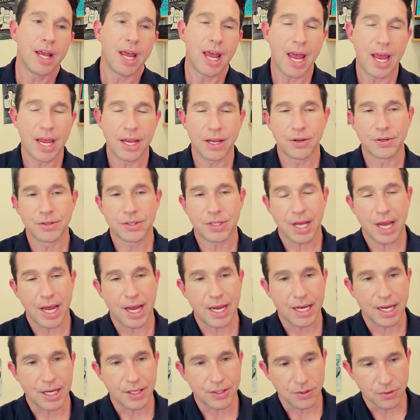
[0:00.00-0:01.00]
ellos,
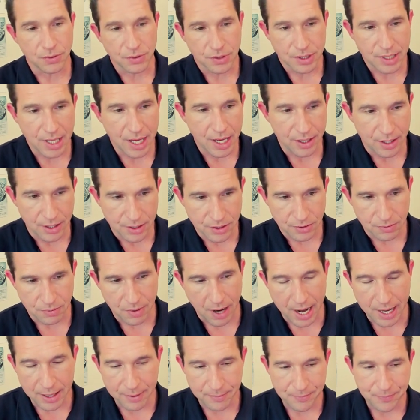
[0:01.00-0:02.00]
ellas, ustedes,
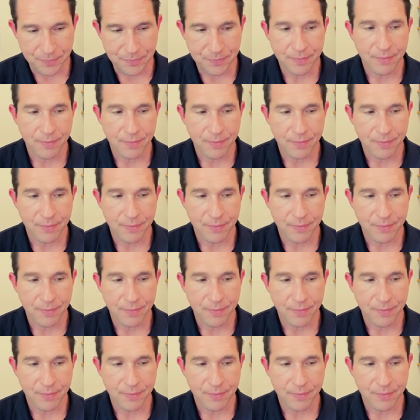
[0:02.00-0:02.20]
right?